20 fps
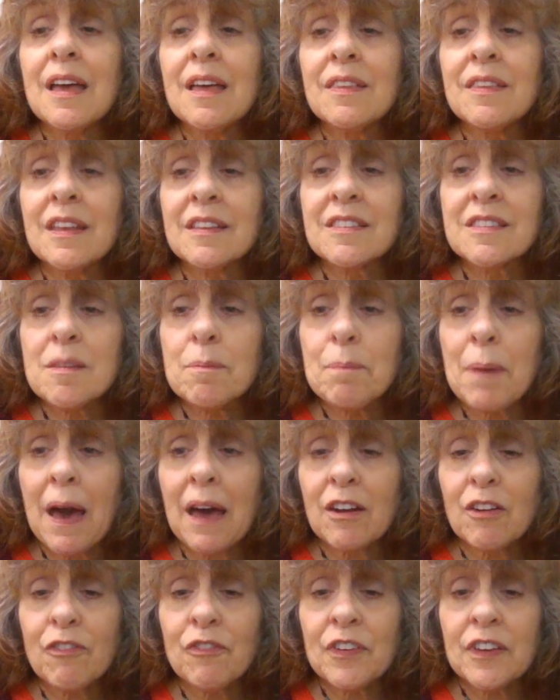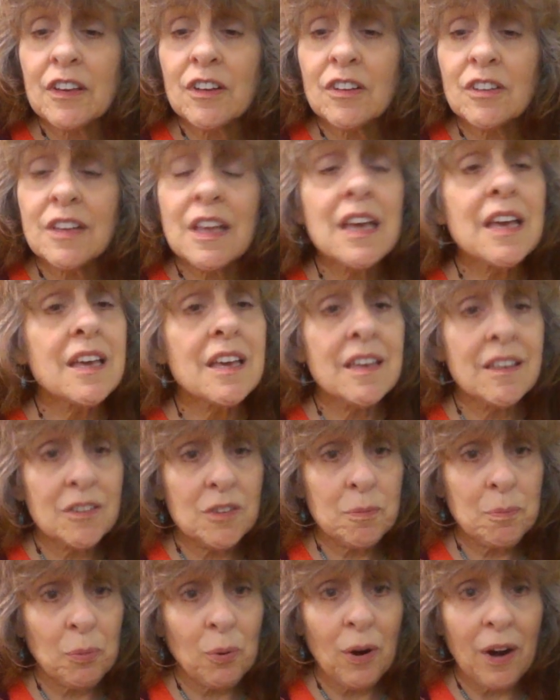it's the battlefield
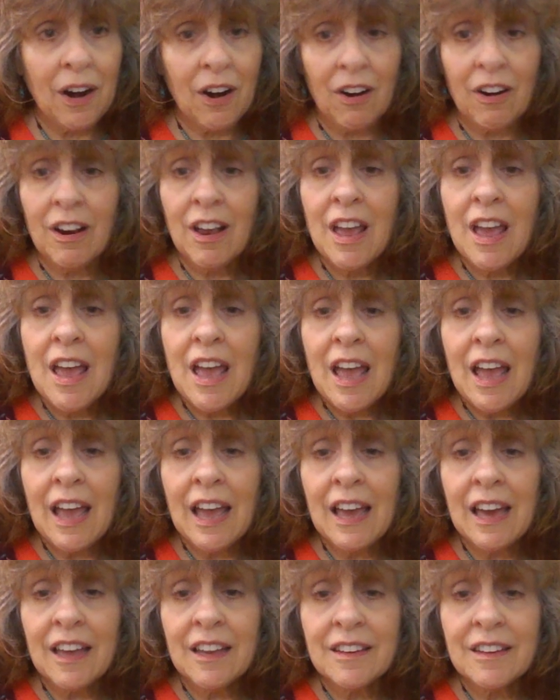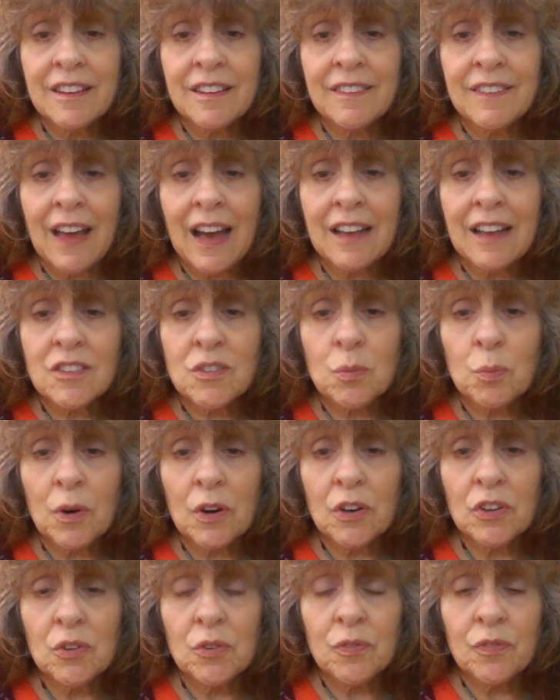is prayer. And that's
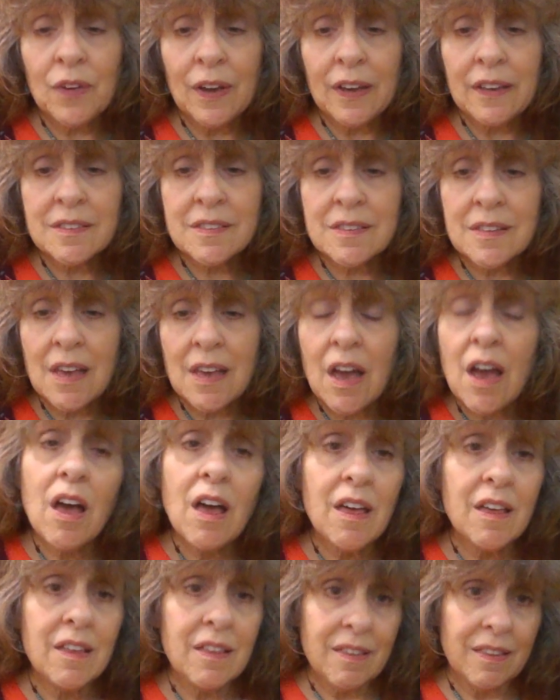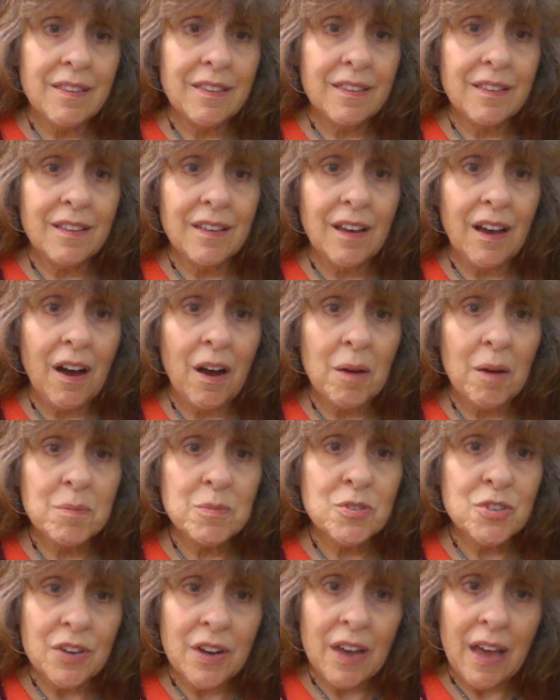where you face
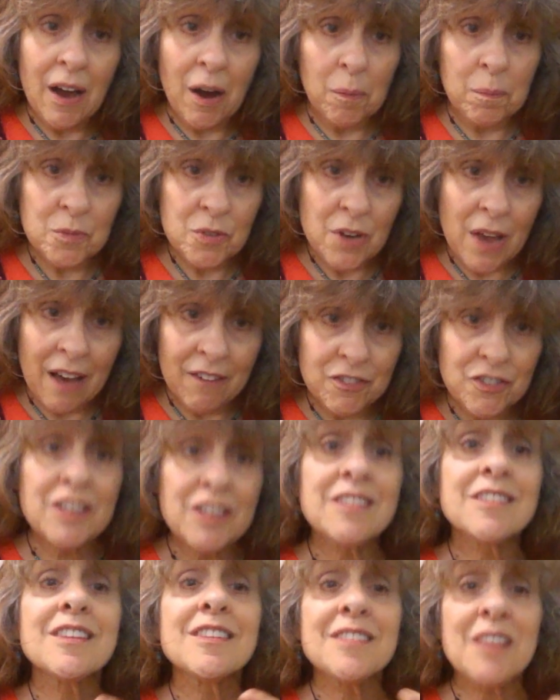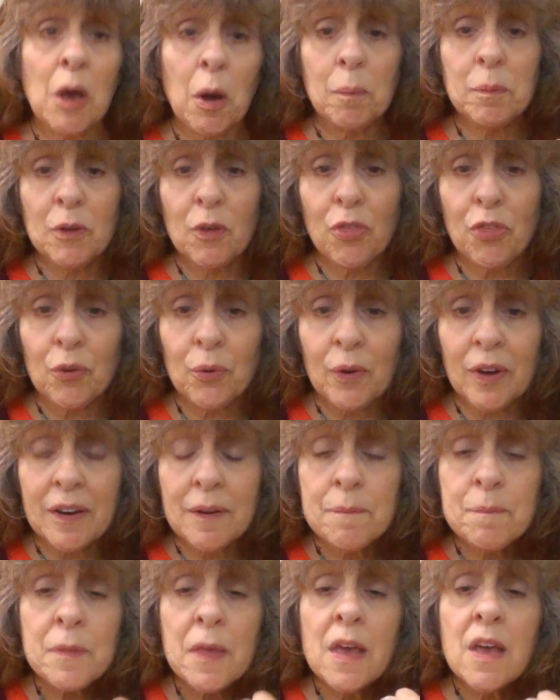have Jesus help you through
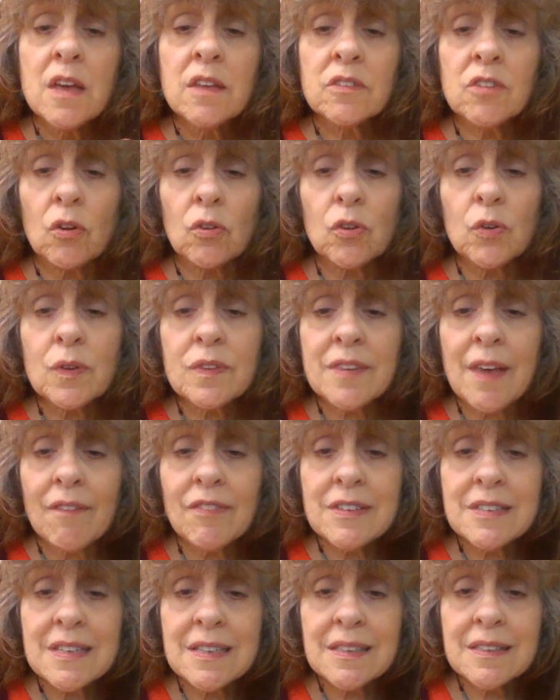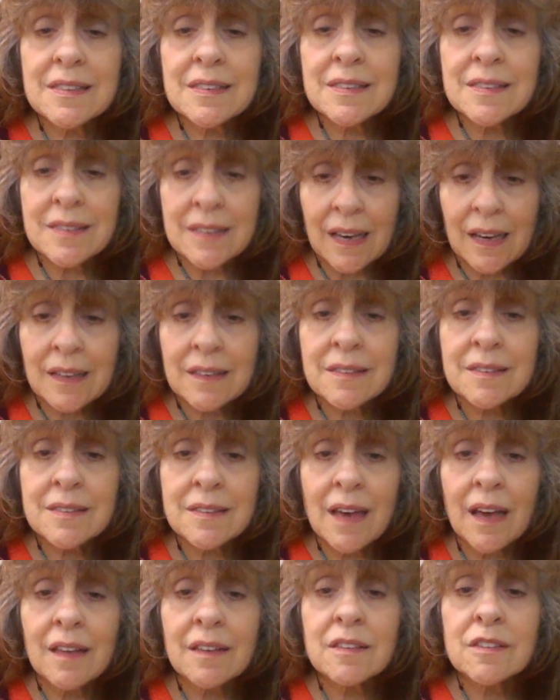it. So Luke 17:6
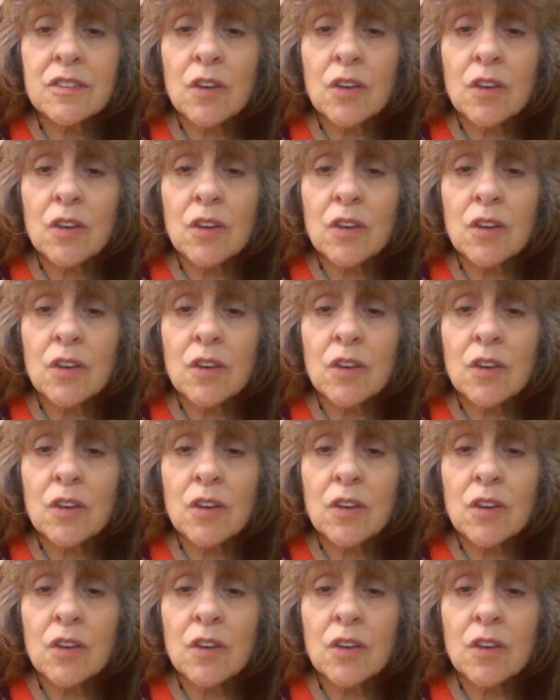says,